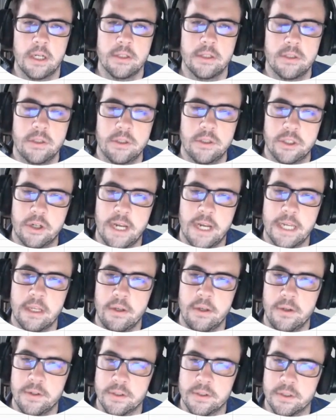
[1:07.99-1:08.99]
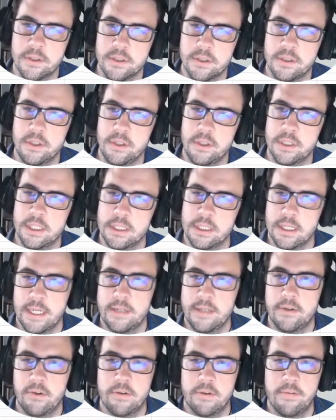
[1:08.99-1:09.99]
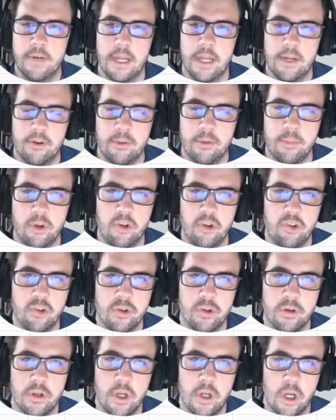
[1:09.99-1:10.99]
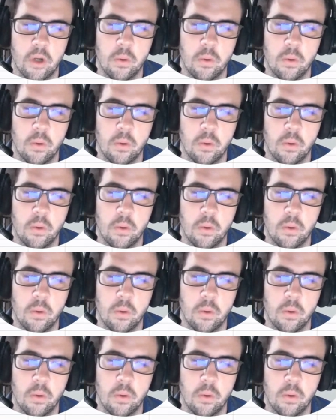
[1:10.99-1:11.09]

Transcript: to track users using data-driven attribution